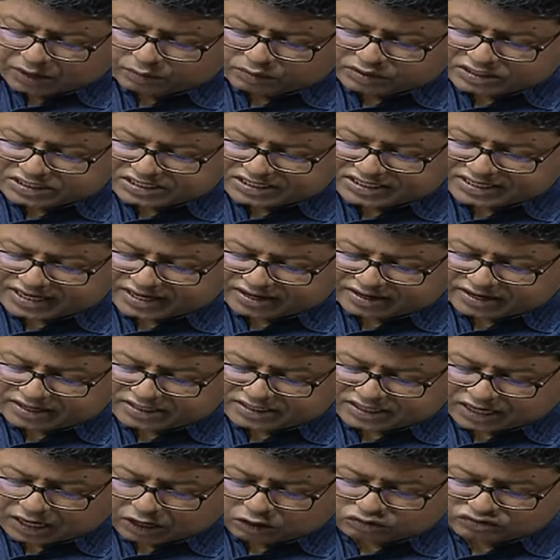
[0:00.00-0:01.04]
I will tear
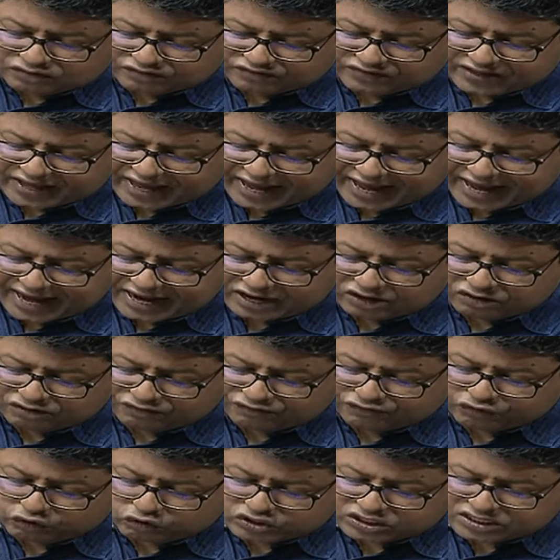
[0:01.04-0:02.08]
it out of the hand
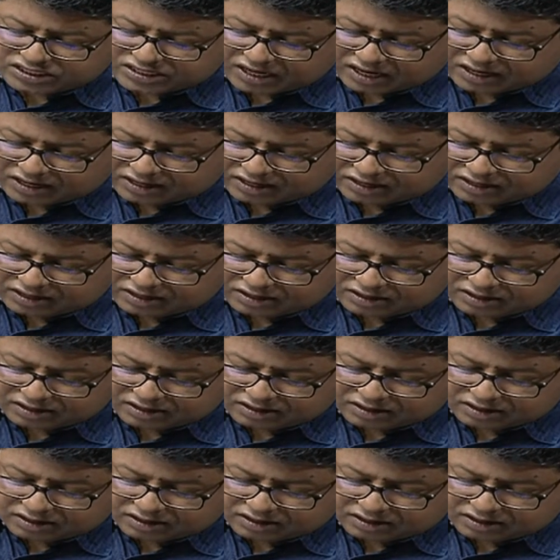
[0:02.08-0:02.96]
of your son.